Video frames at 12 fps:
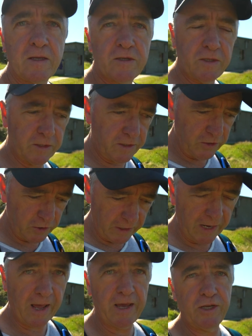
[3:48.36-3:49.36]
So the
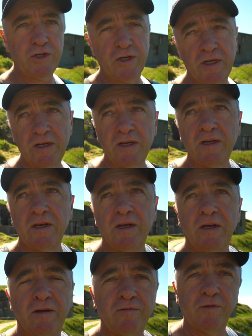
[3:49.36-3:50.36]
digital age
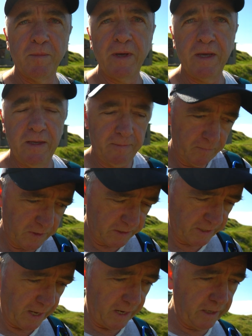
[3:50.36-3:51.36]
for me
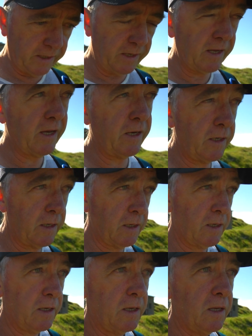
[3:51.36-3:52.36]
started in
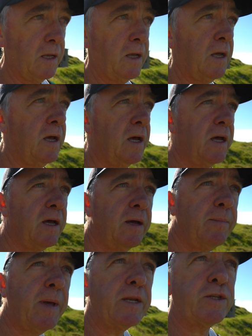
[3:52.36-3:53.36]

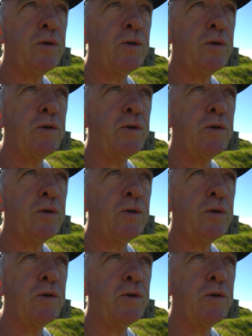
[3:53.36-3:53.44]
about